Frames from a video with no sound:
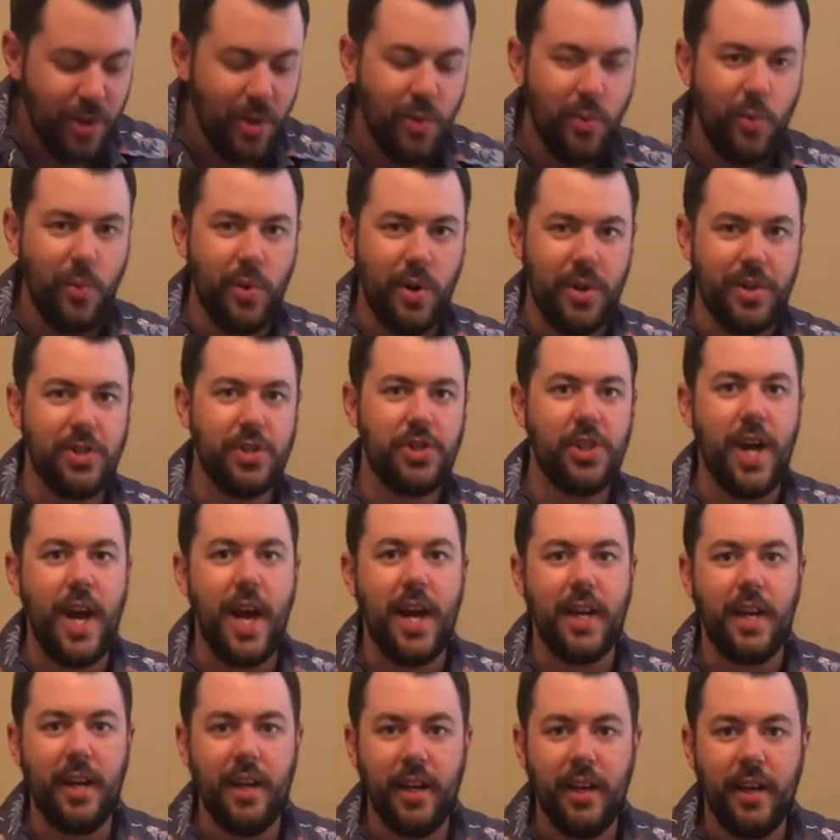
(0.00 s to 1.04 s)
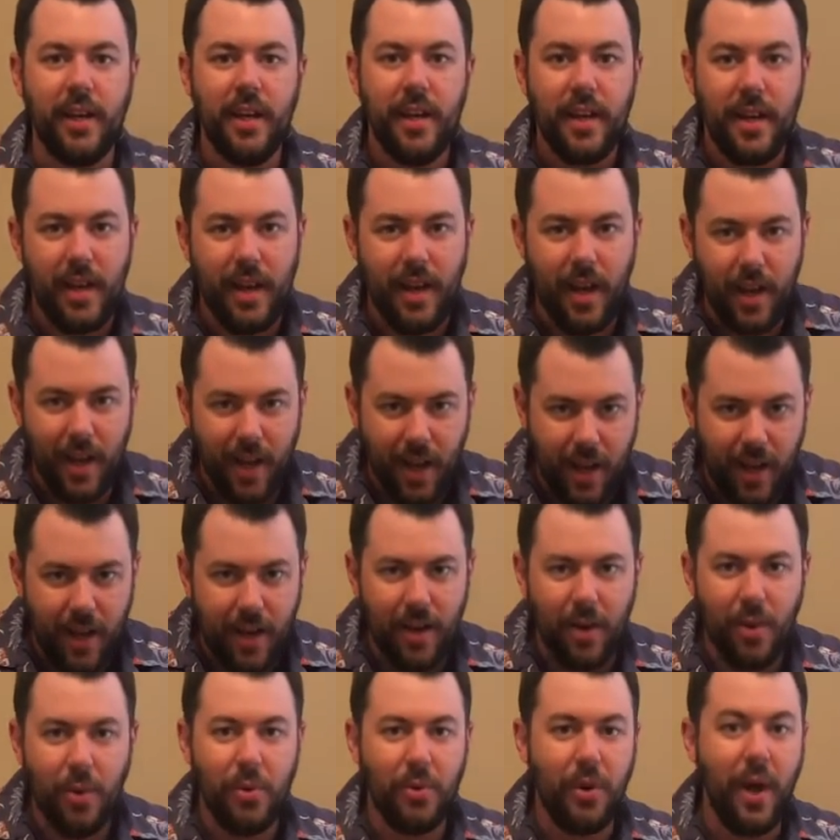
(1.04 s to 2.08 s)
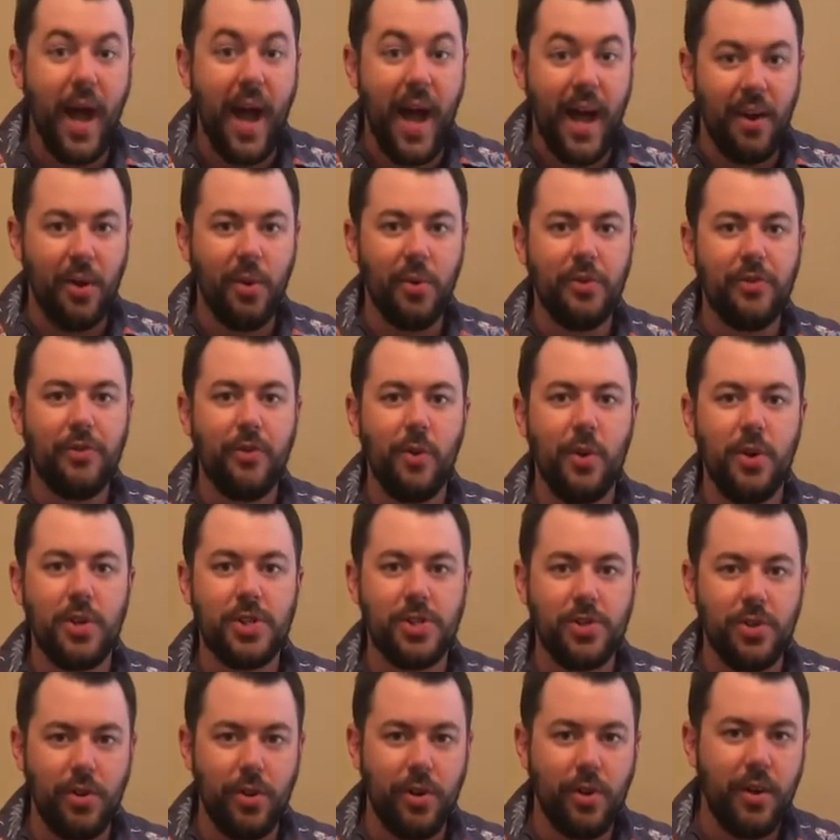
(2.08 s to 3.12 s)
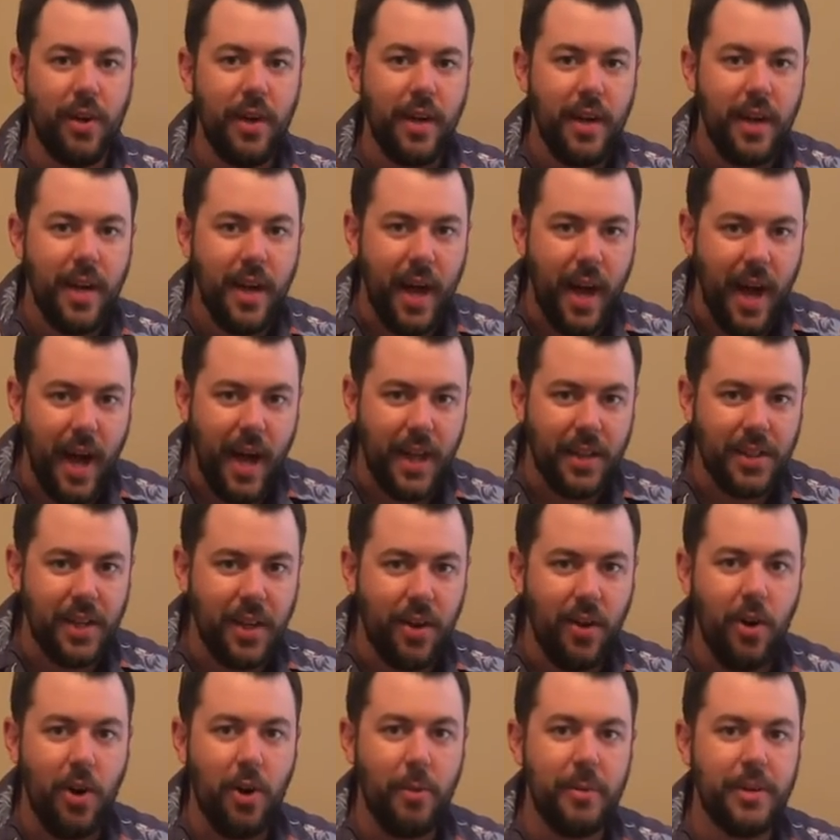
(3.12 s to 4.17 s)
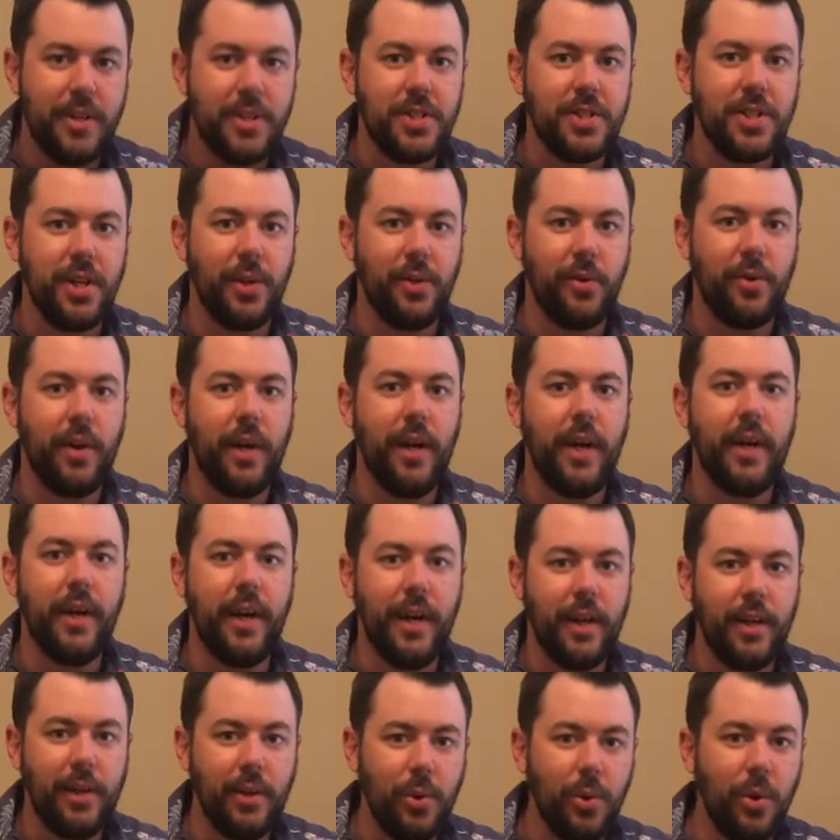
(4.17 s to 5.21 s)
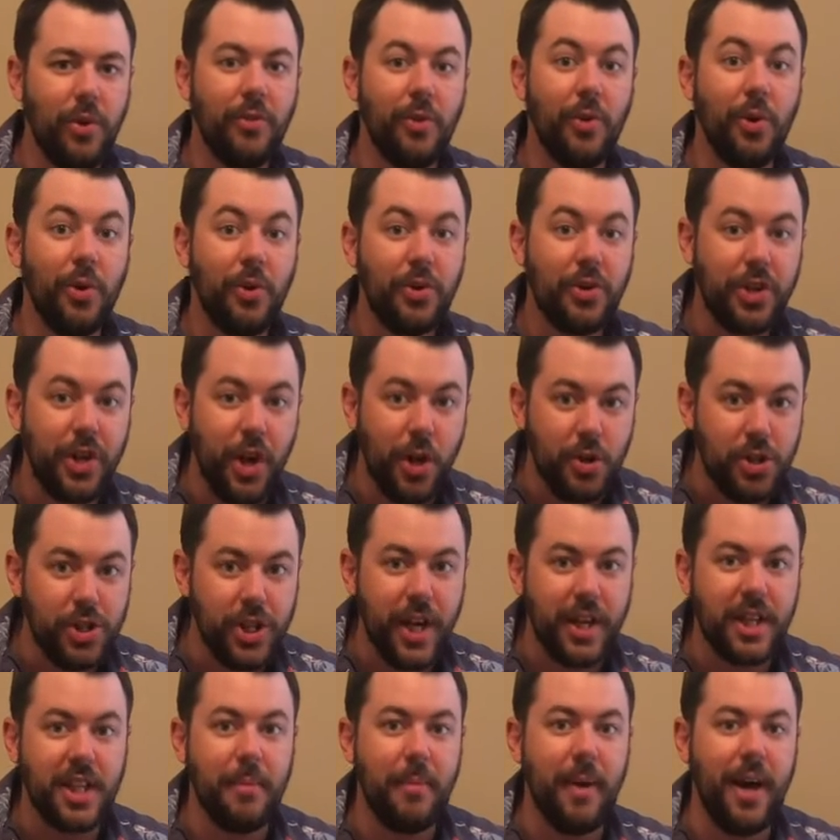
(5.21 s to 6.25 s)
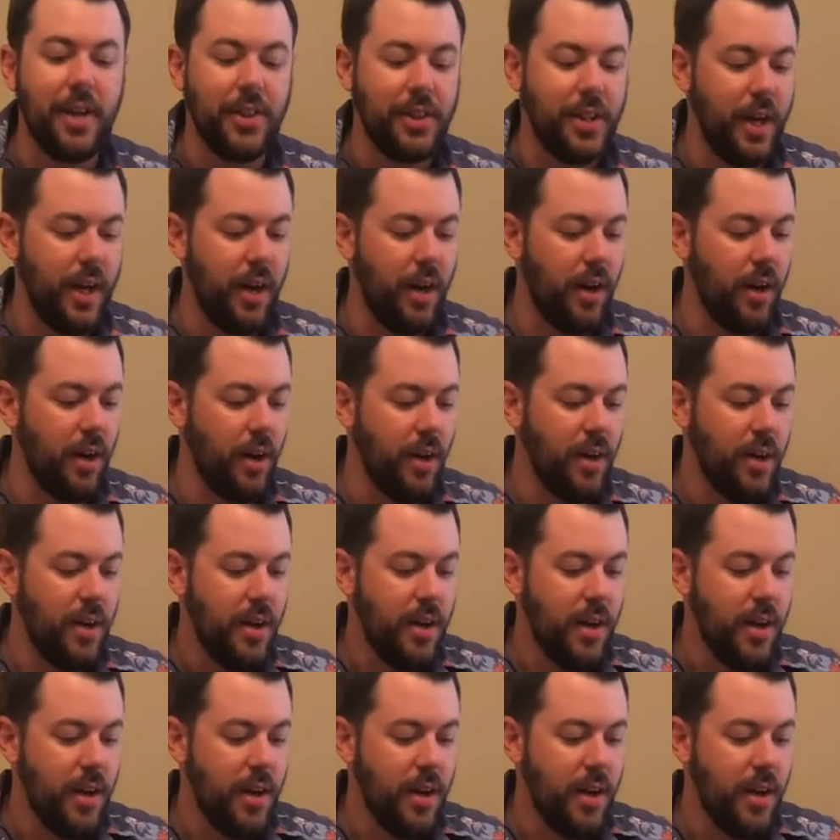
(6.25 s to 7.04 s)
with Jackie at Old Forester at their urban distillery in Louisville. Go check them out there.